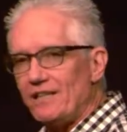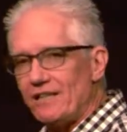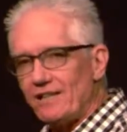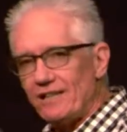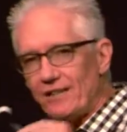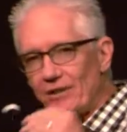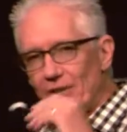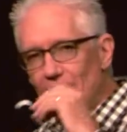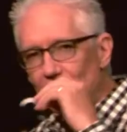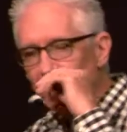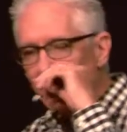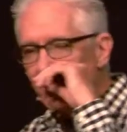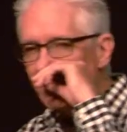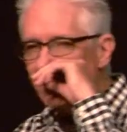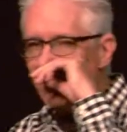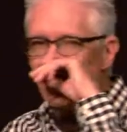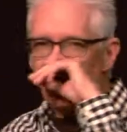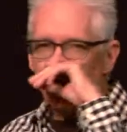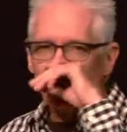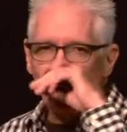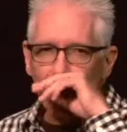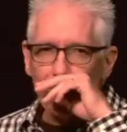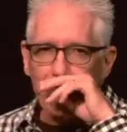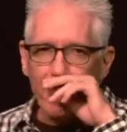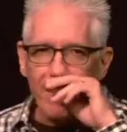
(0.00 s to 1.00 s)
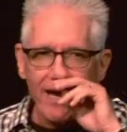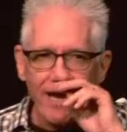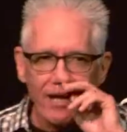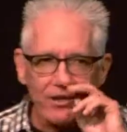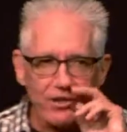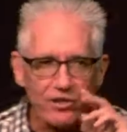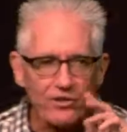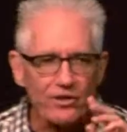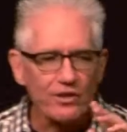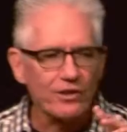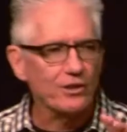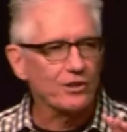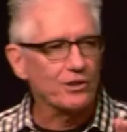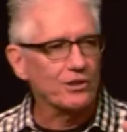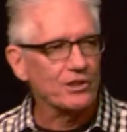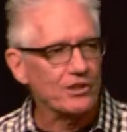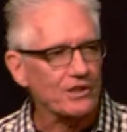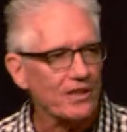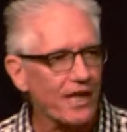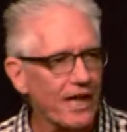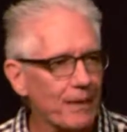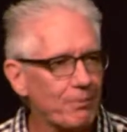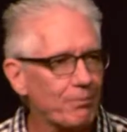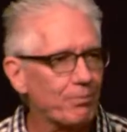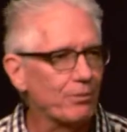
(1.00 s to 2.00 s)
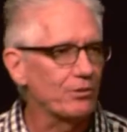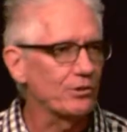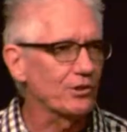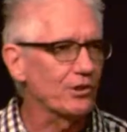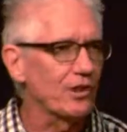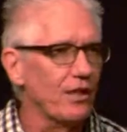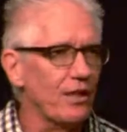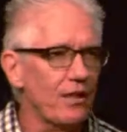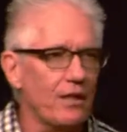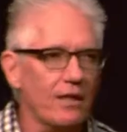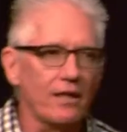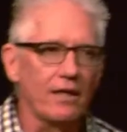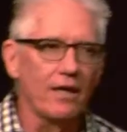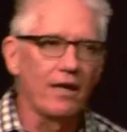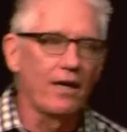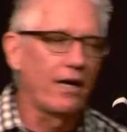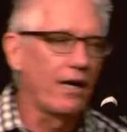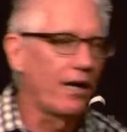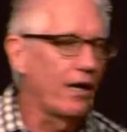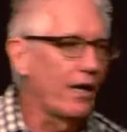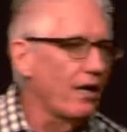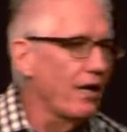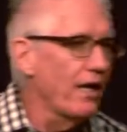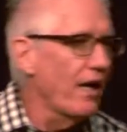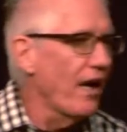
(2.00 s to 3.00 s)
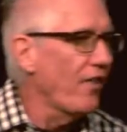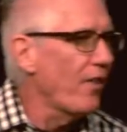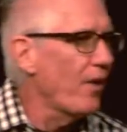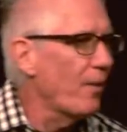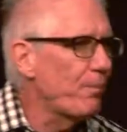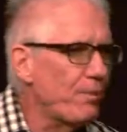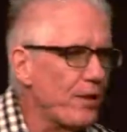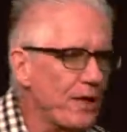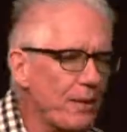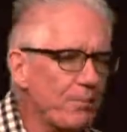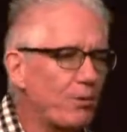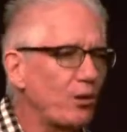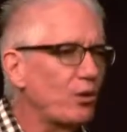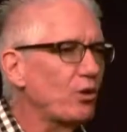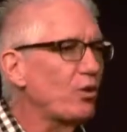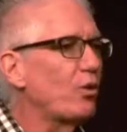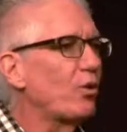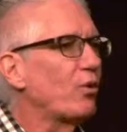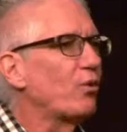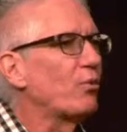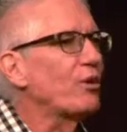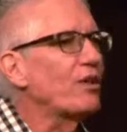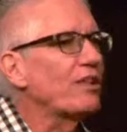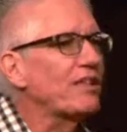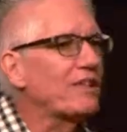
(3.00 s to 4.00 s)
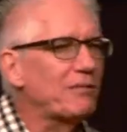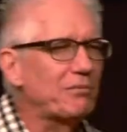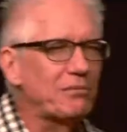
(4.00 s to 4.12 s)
And you can kind of imagine the disciples uh, the people who are really